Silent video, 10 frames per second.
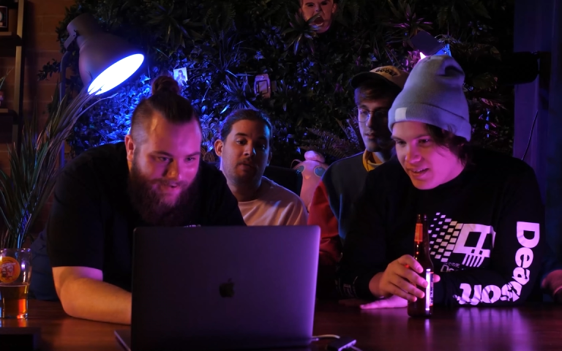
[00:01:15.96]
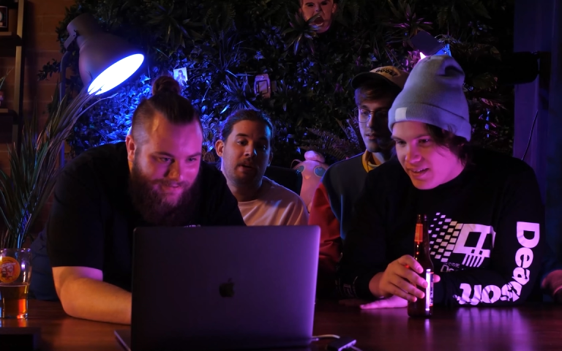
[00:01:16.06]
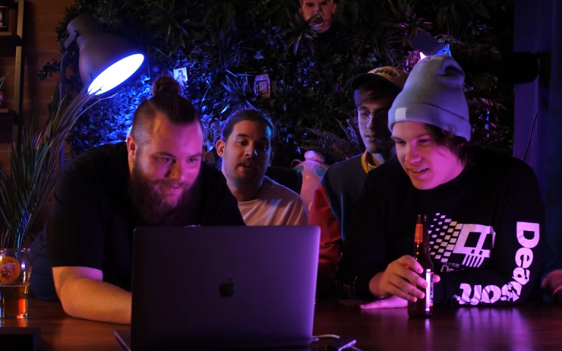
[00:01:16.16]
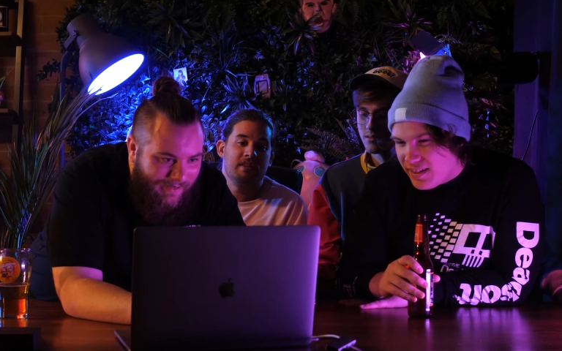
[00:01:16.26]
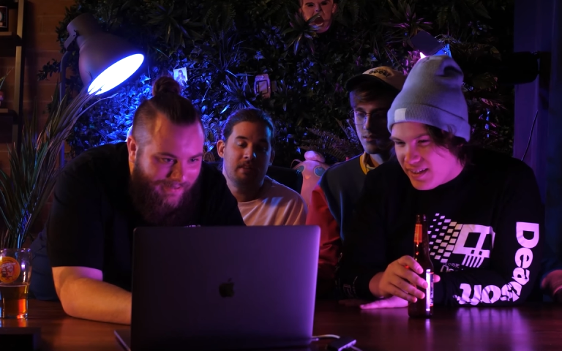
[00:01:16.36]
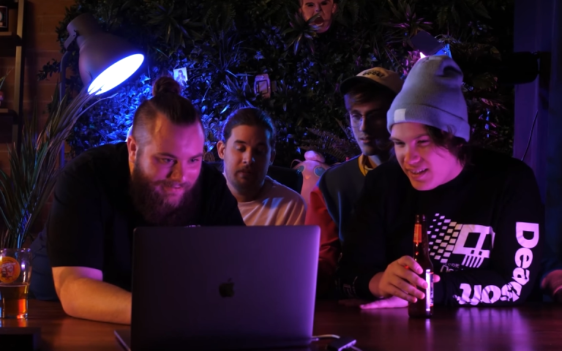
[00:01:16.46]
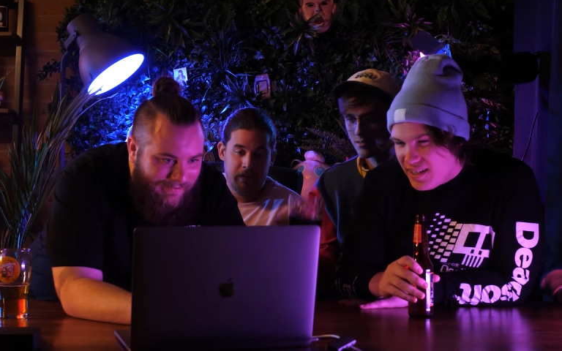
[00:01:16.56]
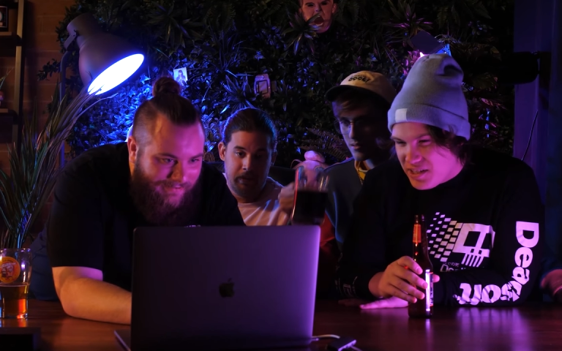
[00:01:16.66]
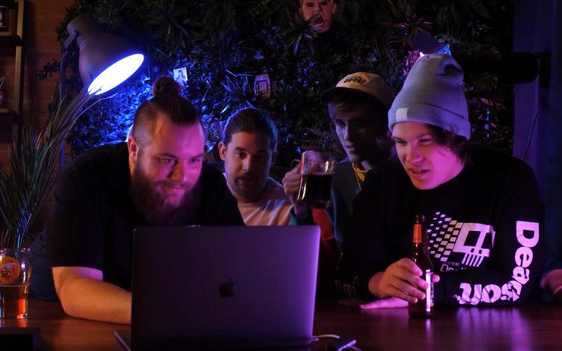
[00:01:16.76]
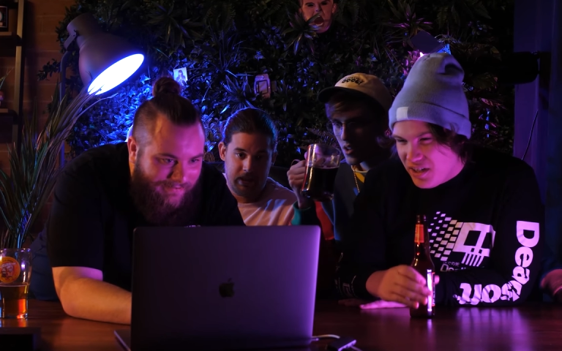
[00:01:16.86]
Speaker 1: Oh, he has like, he has
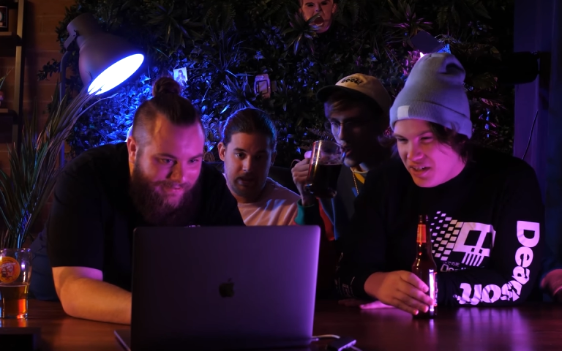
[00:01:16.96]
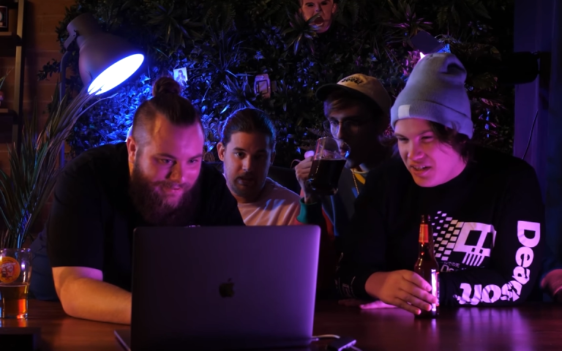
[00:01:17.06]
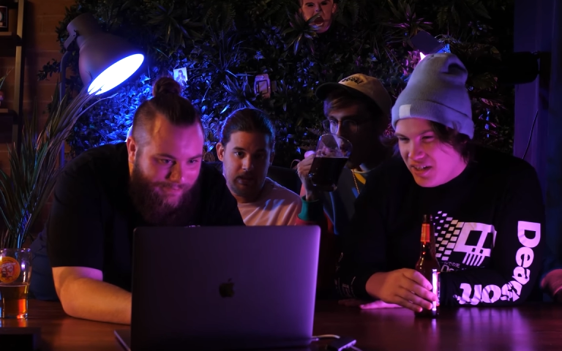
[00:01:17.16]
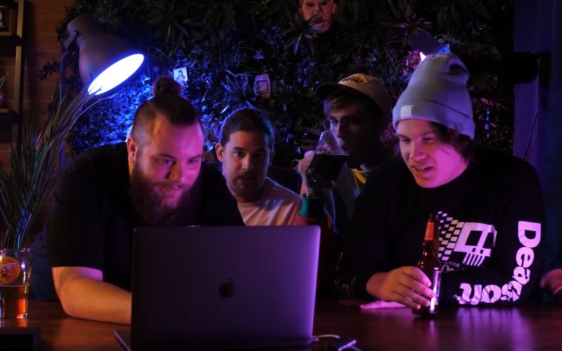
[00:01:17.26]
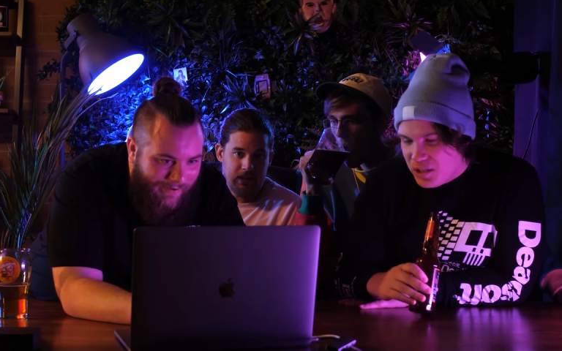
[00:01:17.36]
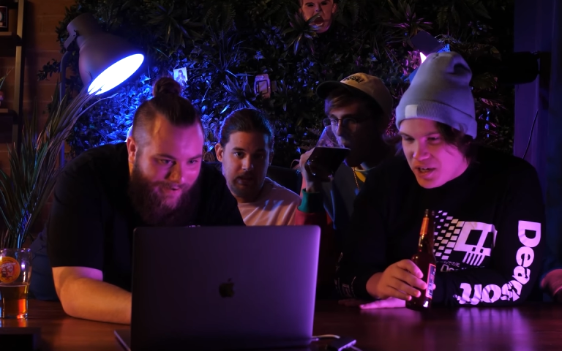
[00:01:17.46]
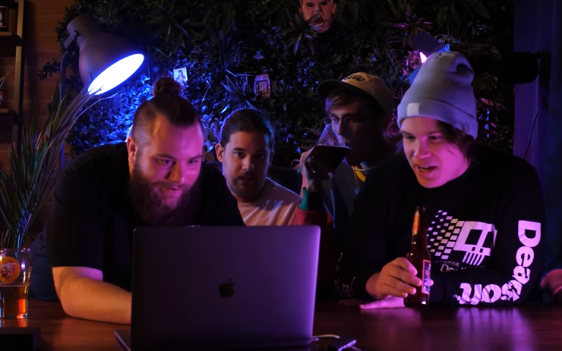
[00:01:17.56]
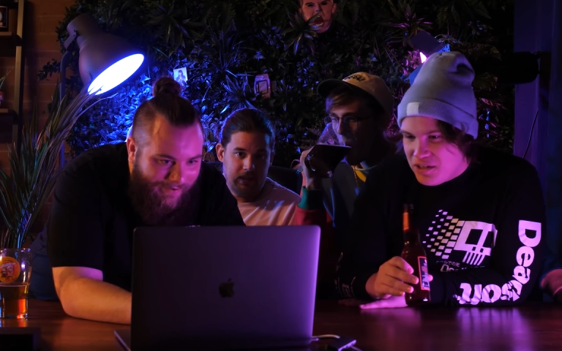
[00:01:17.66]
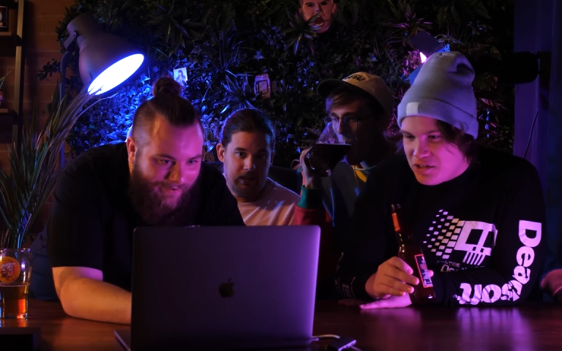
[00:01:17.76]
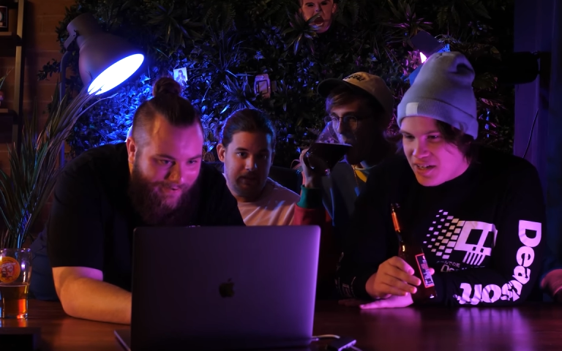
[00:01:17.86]
like That's a good. six pack.
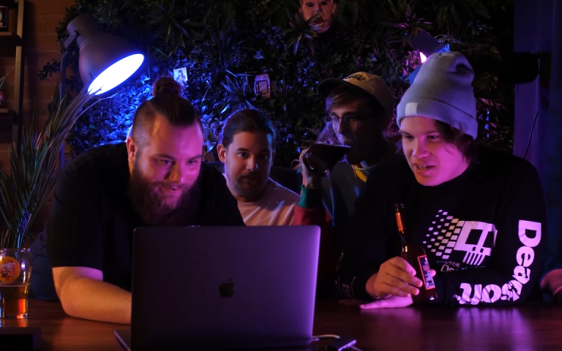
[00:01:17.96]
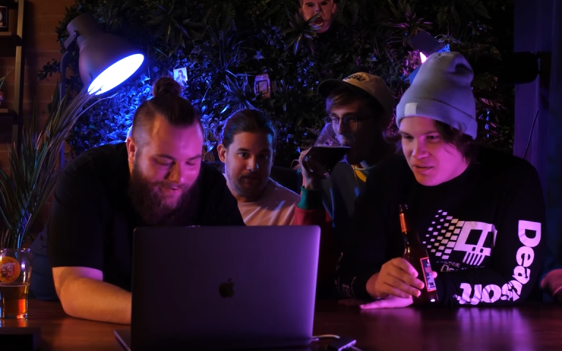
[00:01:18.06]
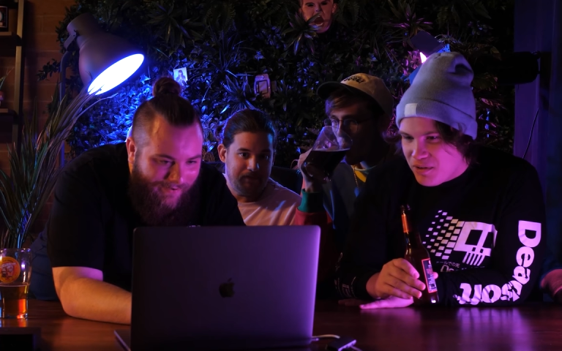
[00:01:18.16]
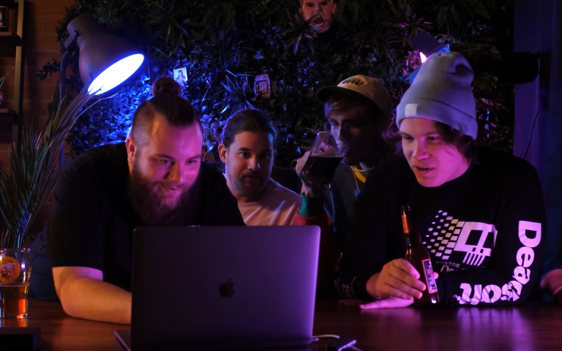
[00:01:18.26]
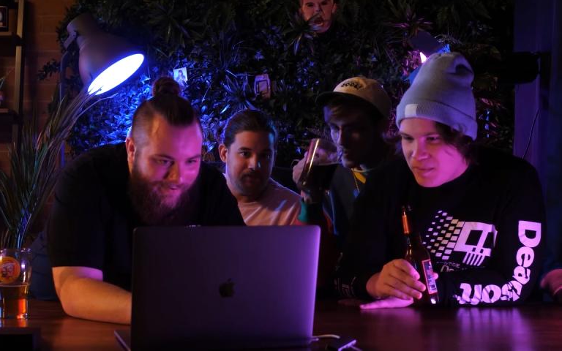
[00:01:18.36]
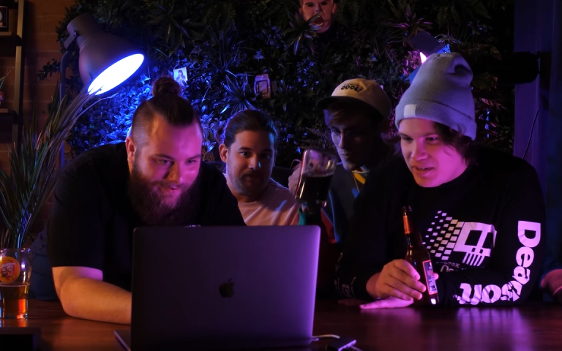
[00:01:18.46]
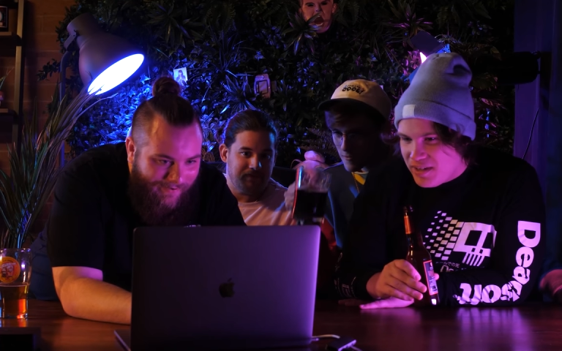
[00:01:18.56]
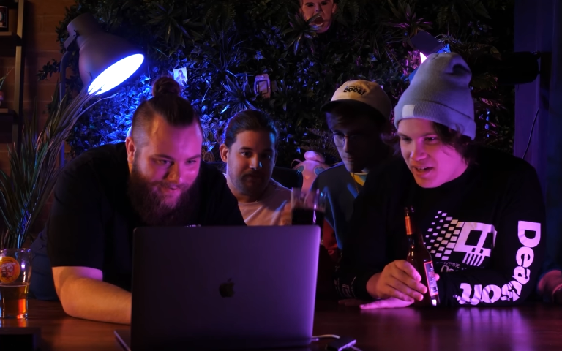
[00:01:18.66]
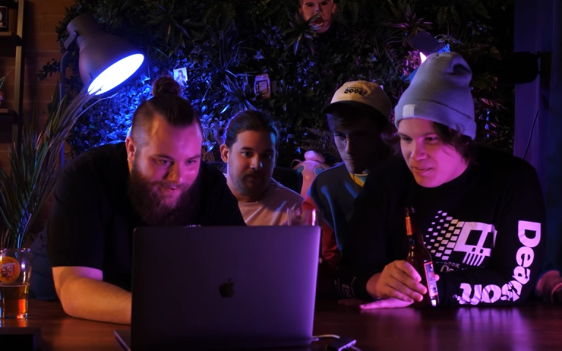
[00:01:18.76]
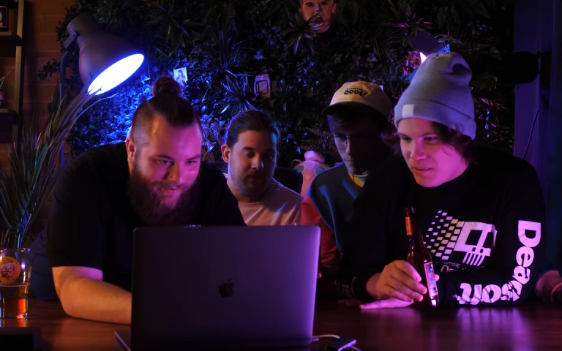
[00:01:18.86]
Chad, you said you were going to be
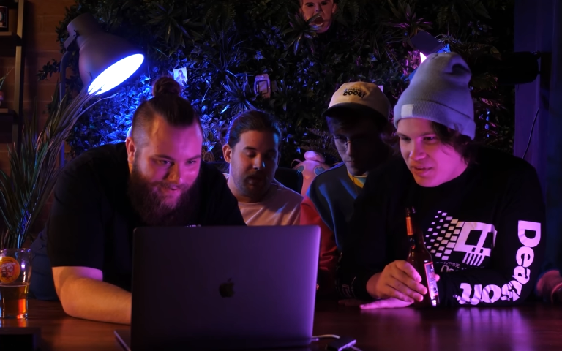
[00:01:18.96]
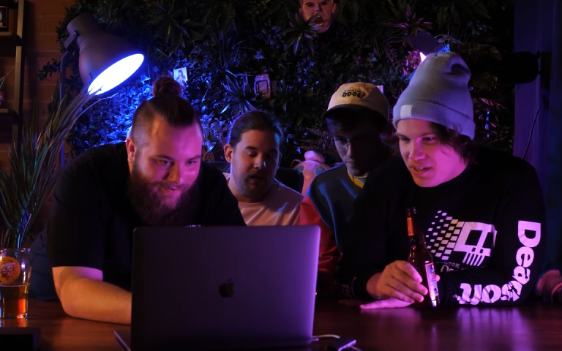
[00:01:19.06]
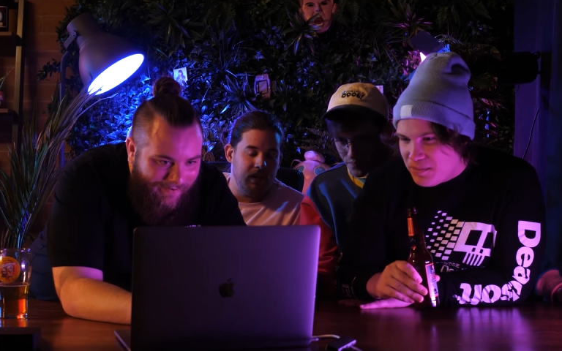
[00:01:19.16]
terrible.